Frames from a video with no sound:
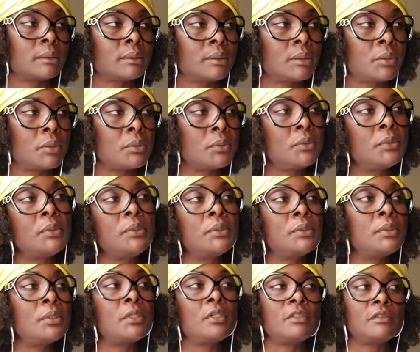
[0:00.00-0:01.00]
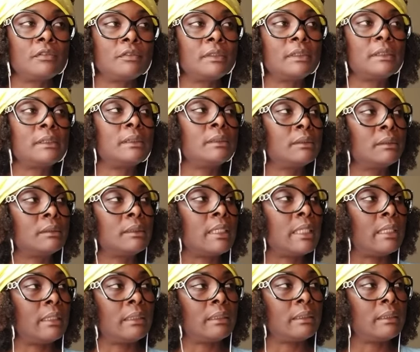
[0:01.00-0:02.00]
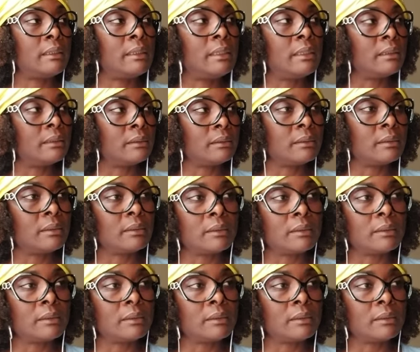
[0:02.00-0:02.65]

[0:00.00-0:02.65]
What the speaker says: So who you over there getting